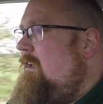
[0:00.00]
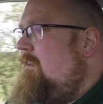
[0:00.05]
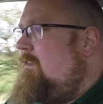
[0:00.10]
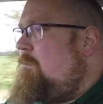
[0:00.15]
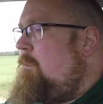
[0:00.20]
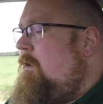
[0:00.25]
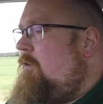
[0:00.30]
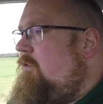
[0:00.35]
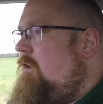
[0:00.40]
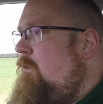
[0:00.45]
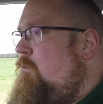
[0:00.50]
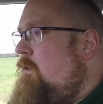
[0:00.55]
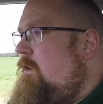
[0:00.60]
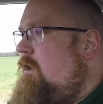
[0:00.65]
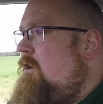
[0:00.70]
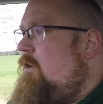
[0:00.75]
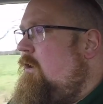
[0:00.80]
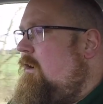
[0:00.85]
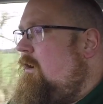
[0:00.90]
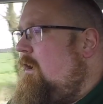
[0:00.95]
especially when
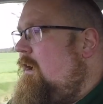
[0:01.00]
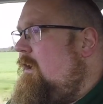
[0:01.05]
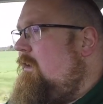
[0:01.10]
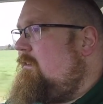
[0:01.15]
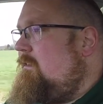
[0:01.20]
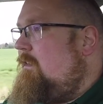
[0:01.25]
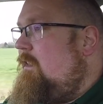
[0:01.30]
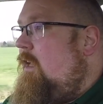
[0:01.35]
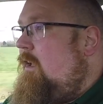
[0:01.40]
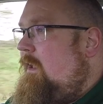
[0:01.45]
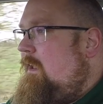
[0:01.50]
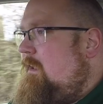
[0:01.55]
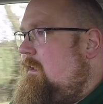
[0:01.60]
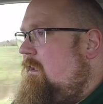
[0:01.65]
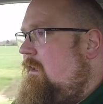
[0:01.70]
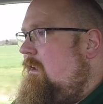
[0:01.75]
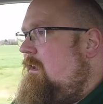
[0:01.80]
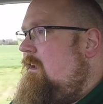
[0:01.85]
you've got cars like